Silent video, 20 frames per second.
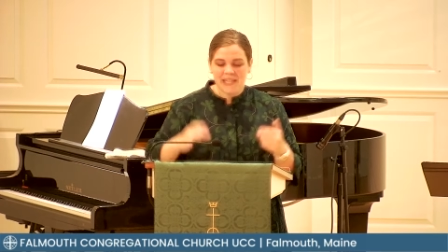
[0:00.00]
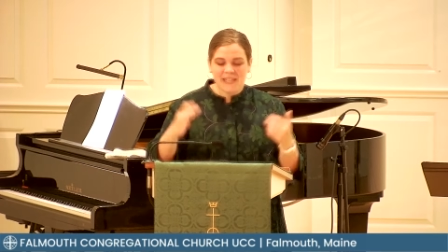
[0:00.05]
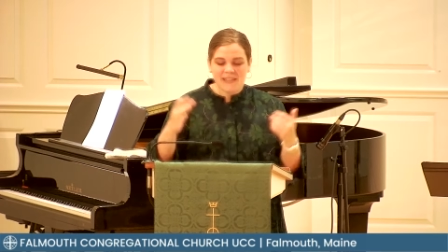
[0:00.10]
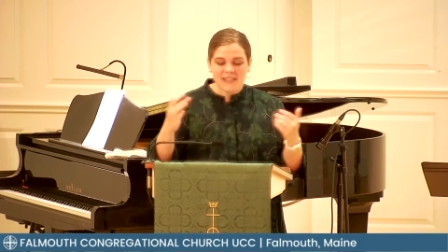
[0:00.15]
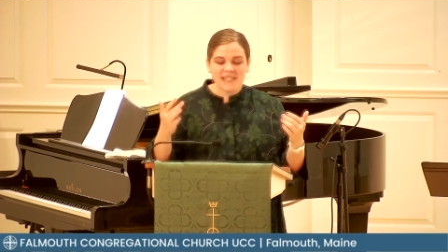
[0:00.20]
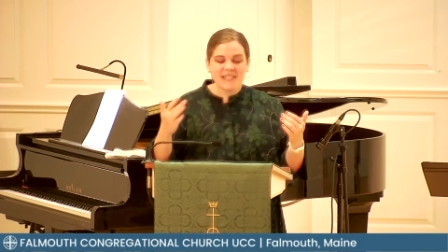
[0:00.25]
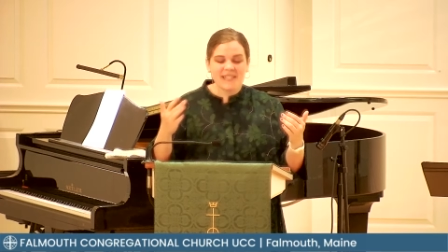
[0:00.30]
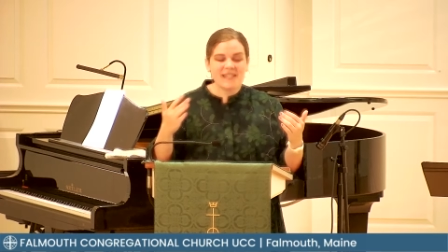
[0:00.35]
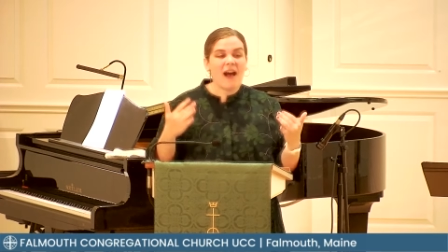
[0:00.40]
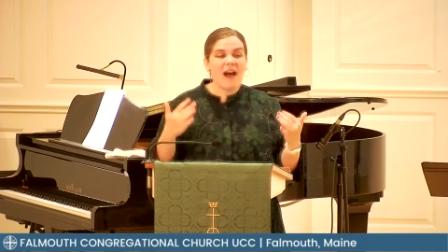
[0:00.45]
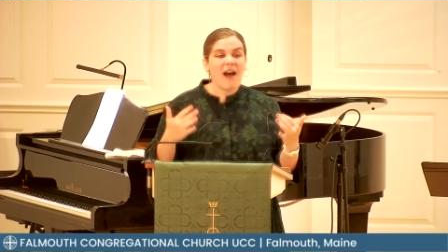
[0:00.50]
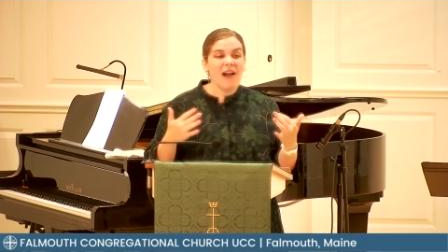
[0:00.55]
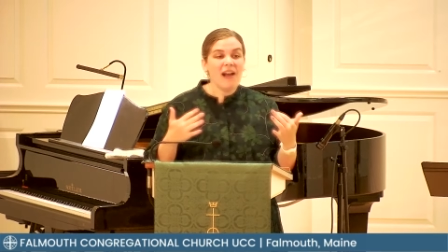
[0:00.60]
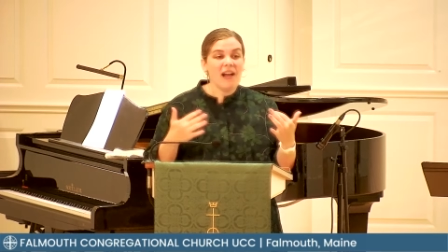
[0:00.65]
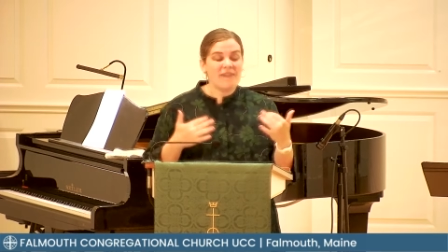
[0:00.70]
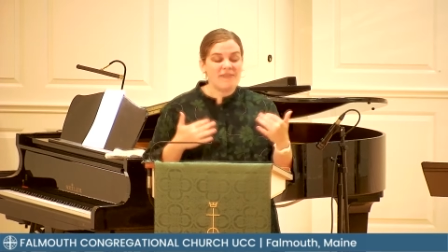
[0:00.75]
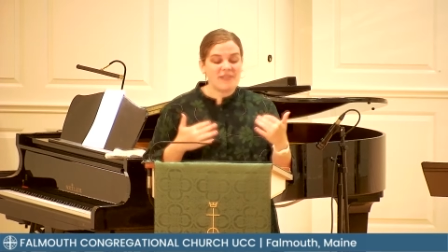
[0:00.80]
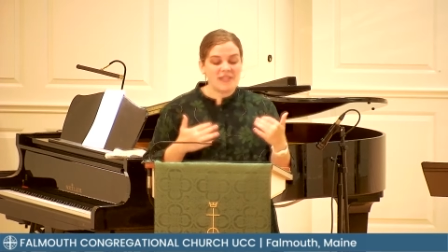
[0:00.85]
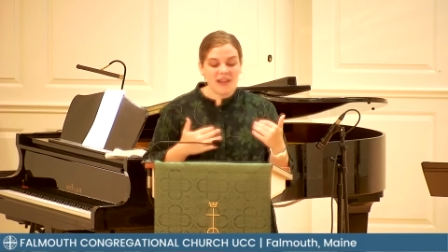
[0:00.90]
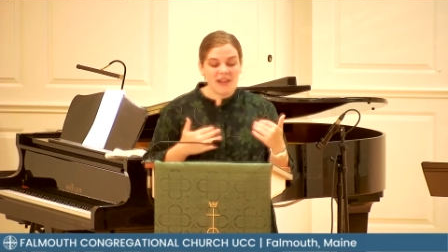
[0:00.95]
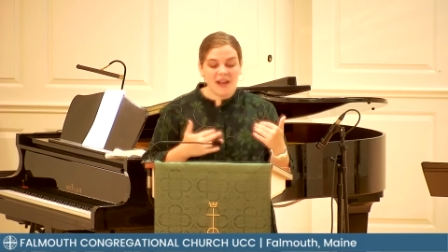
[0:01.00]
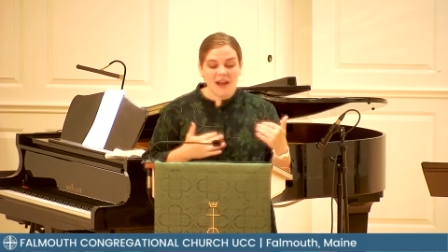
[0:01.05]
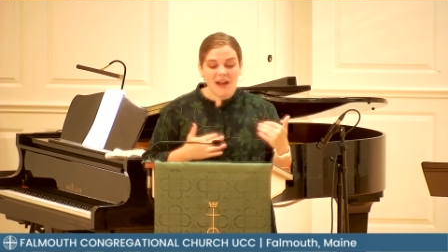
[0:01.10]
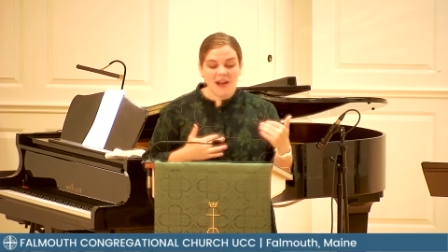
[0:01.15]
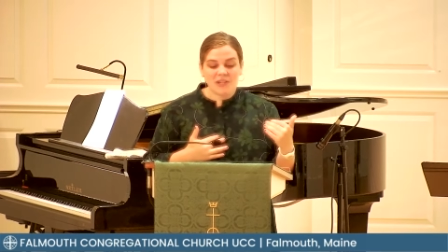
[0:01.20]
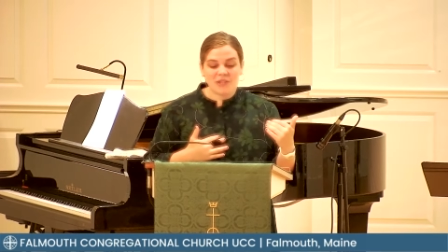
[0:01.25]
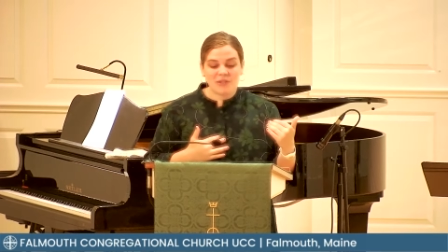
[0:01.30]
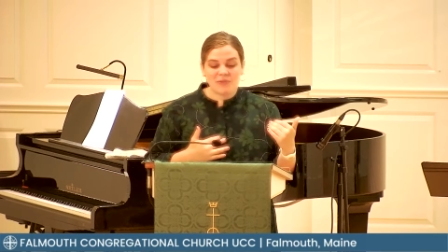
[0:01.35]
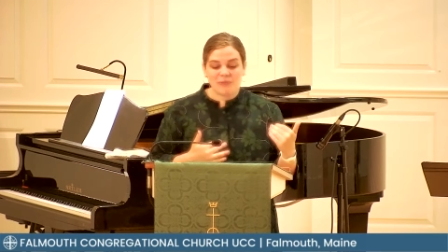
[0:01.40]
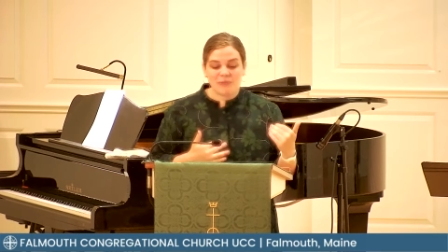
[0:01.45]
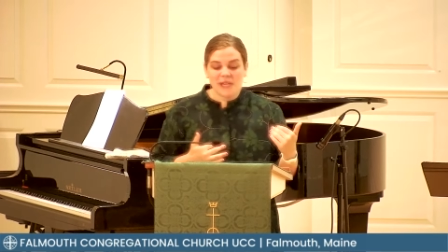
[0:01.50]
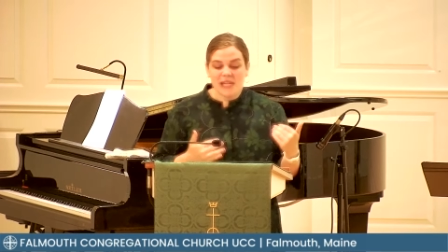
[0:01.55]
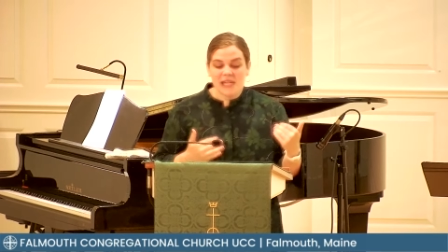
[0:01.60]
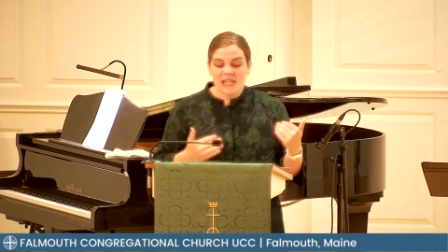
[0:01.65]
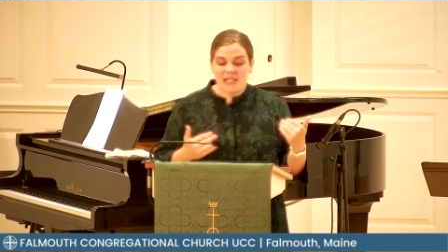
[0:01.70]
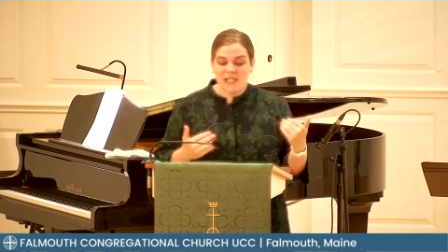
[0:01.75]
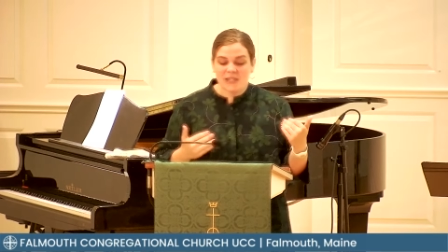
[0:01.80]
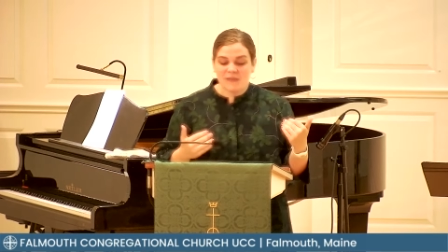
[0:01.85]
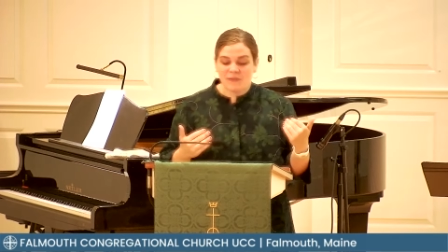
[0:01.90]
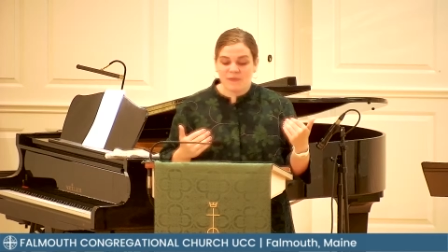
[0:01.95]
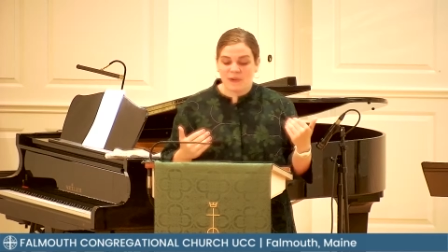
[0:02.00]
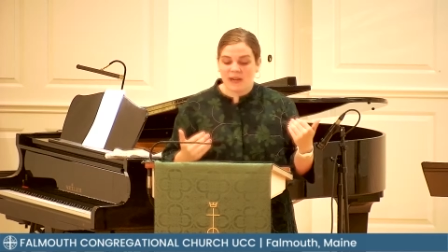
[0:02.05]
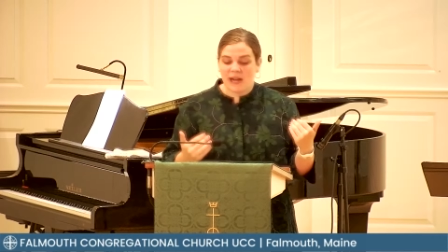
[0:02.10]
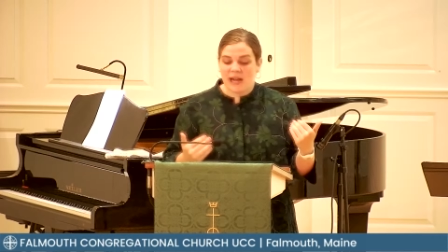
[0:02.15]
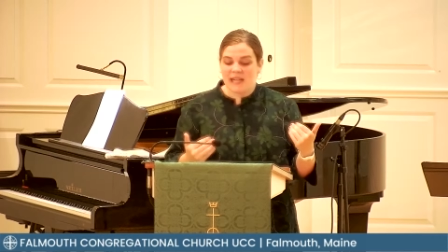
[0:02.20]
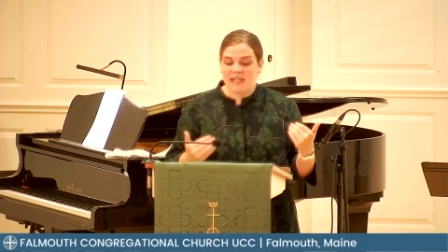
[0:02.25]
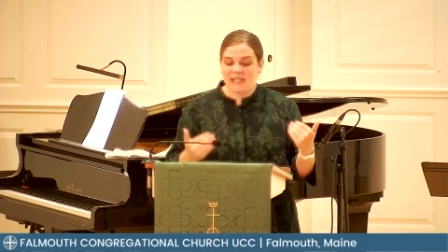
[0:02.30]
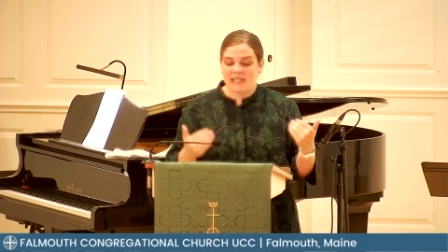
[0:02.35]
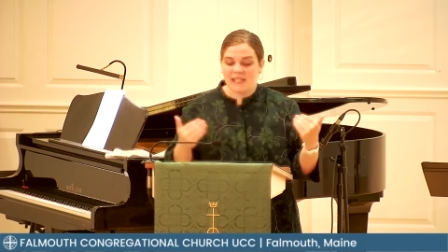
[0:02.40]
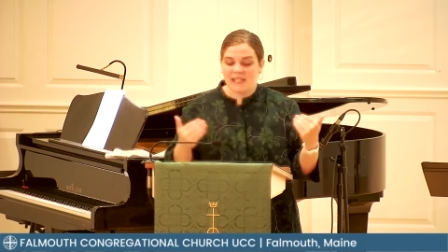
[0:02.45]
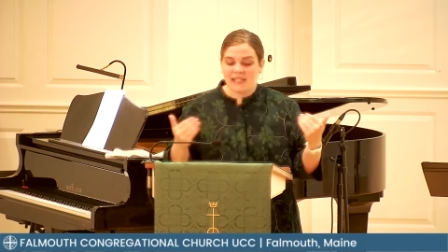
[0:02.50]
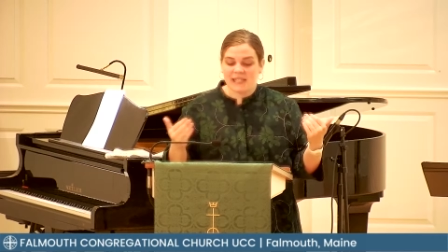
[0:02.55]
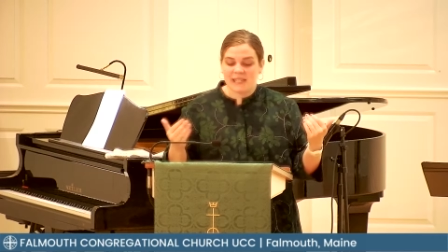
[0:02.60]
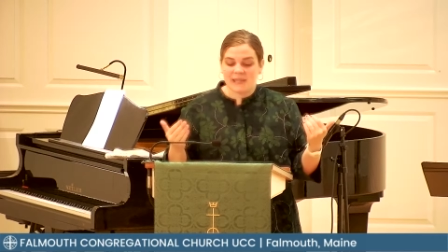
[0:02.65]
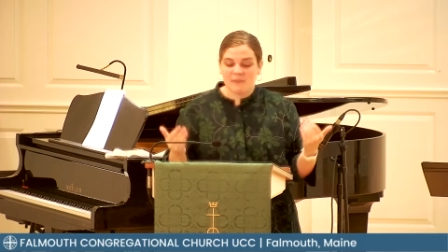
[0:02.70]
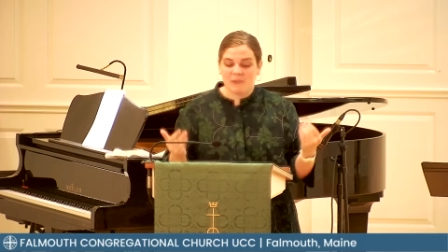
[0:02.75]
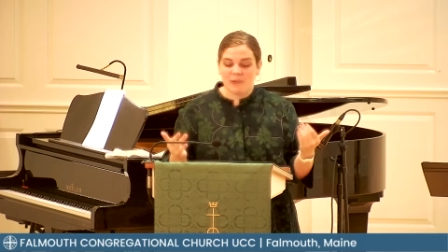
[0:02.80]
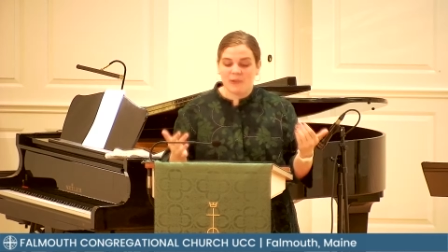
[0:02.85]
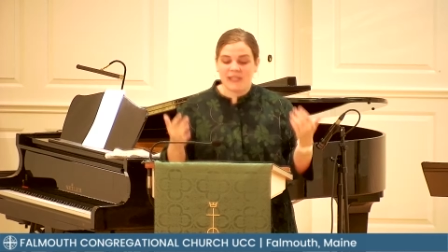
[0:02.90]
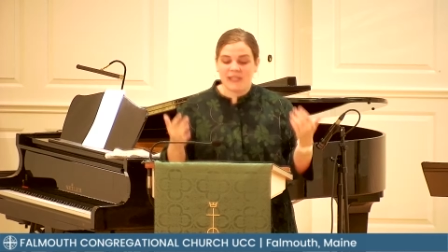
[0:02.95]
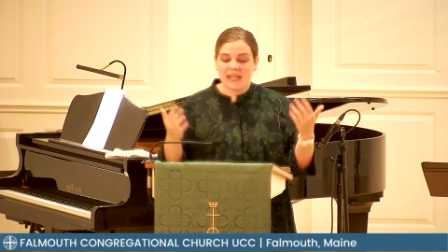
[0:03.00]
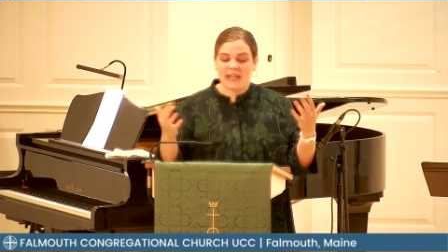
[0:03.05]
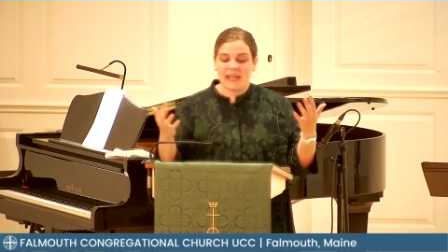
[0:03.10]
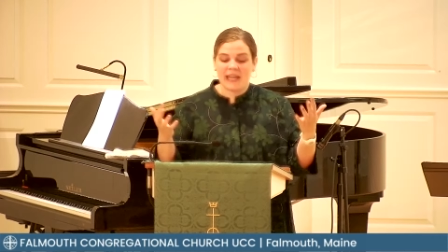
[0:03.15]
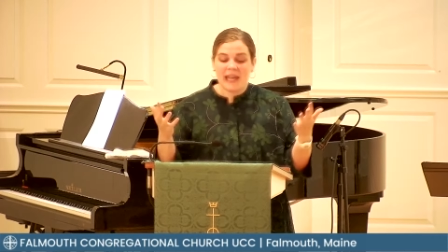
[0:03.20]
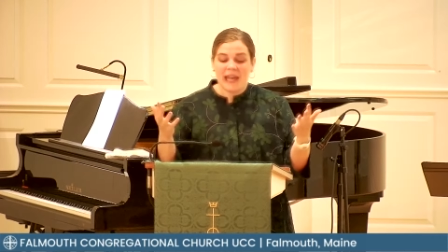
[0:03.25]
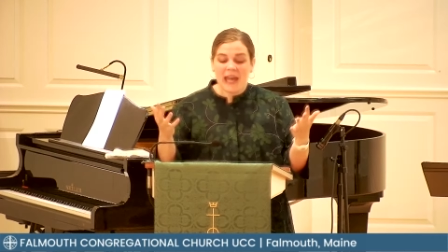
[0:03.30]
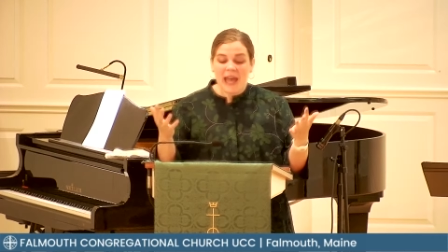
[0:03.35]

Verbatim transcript: The Song of Songs reads for us this morning